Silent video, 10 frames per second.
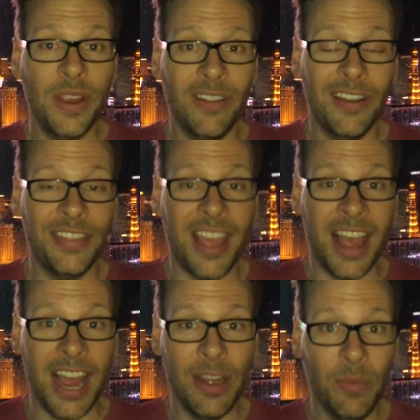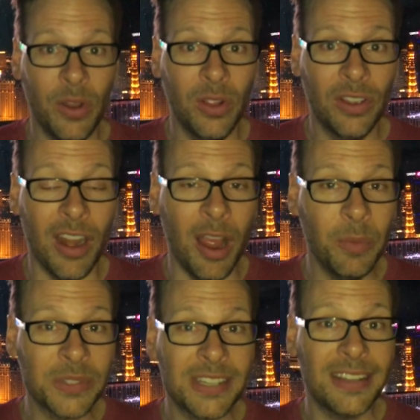are on the high roller,
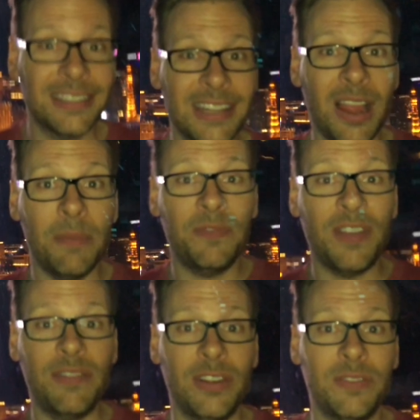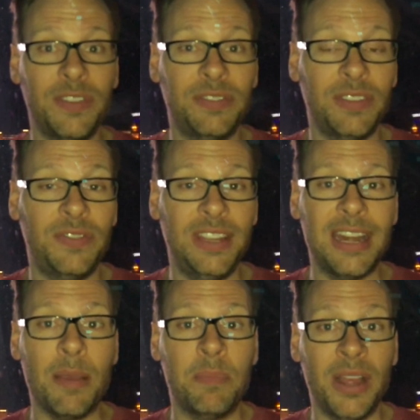almost to the top, 550 feet
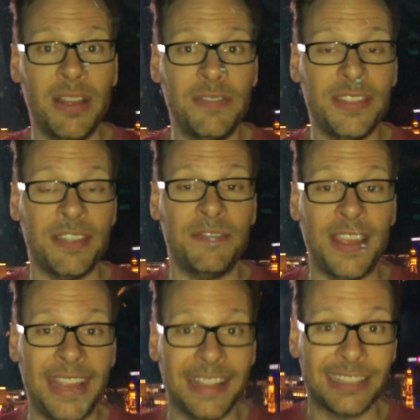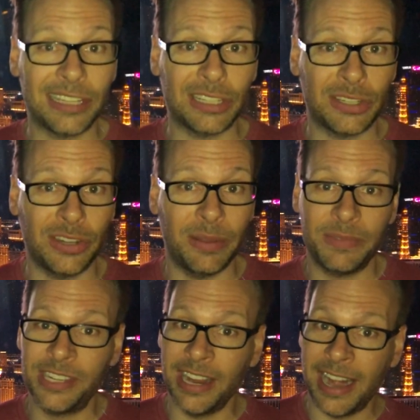above the Vegas Strip.
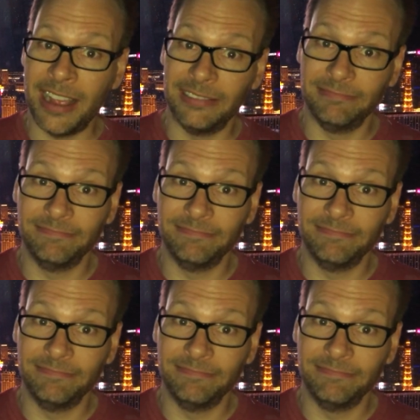Check it out.